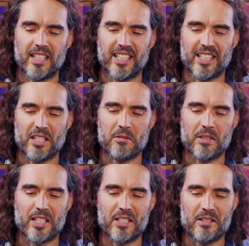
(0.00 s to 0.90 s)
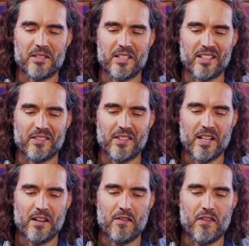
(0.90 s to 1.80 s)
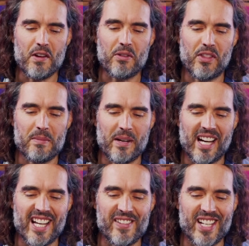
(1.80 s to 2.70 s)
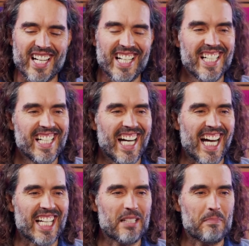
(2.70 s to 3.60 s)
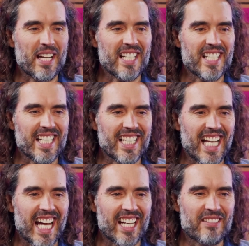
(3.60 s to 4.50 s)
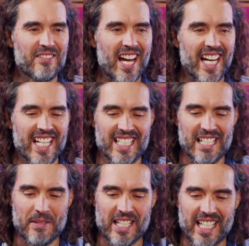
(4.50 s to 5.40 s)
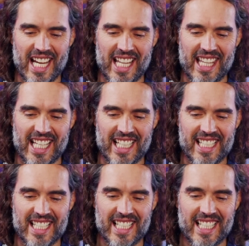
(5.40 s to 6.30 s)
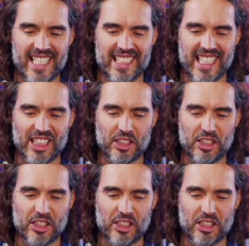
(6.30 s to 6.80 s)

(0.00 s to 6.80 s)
were accused of filthy behavior and a basic lack of academic ethics? Is that